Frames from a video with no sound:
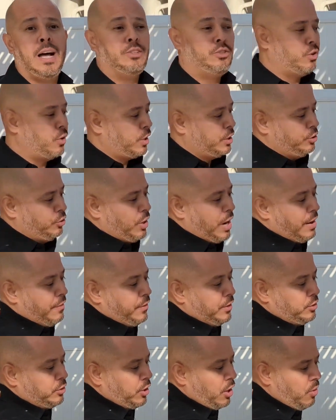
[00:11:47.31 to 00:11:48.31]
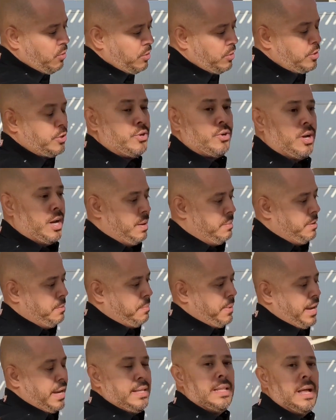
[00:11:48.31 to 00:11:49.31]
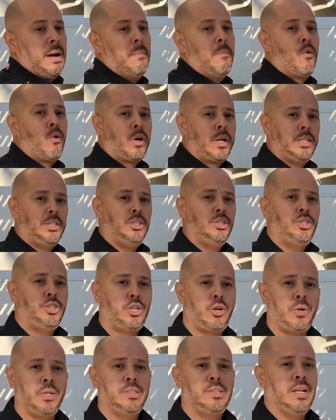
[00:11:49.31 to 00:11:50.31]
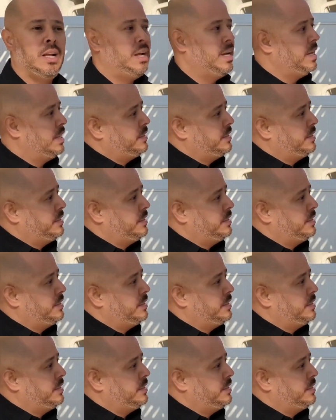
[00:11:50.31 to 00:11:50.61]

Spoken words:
As long as you have this loan, you're going to be paying that mortgage insurance.